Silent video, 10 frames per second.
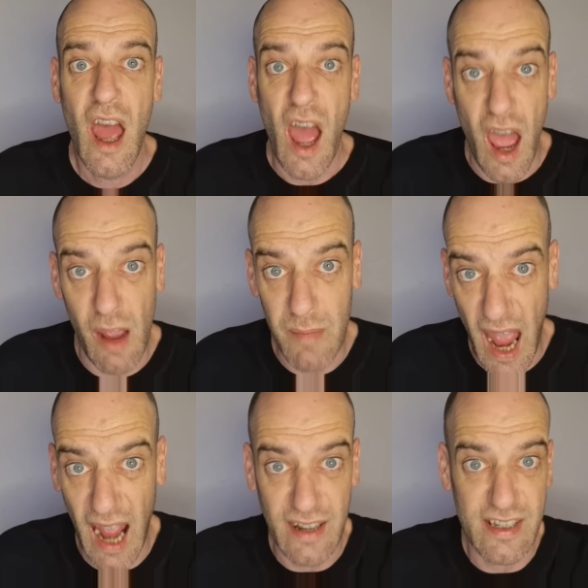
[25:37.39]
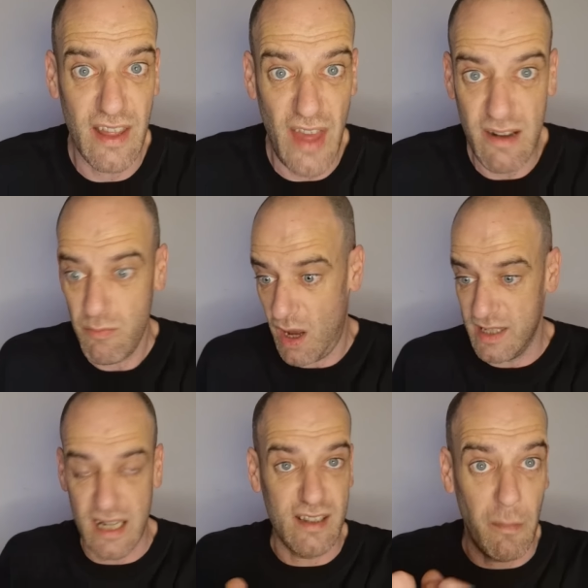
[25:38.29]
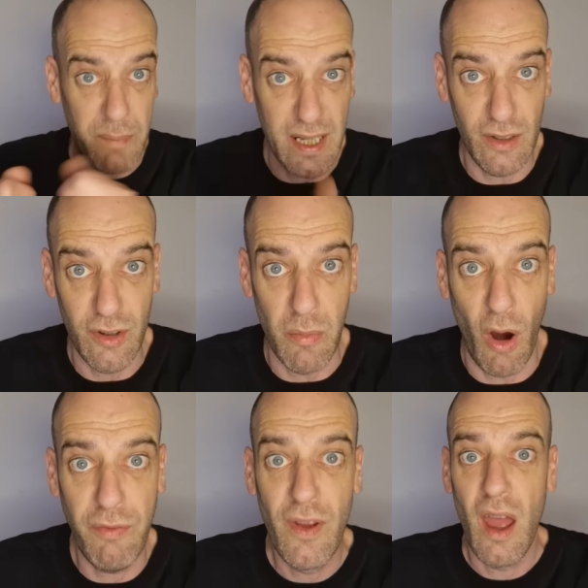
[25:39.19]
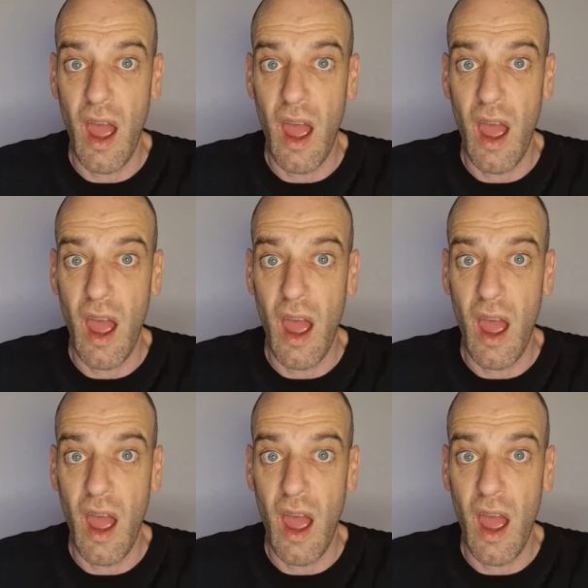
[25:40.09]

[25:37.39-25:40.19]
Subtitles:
And then what I did is I peeled them off,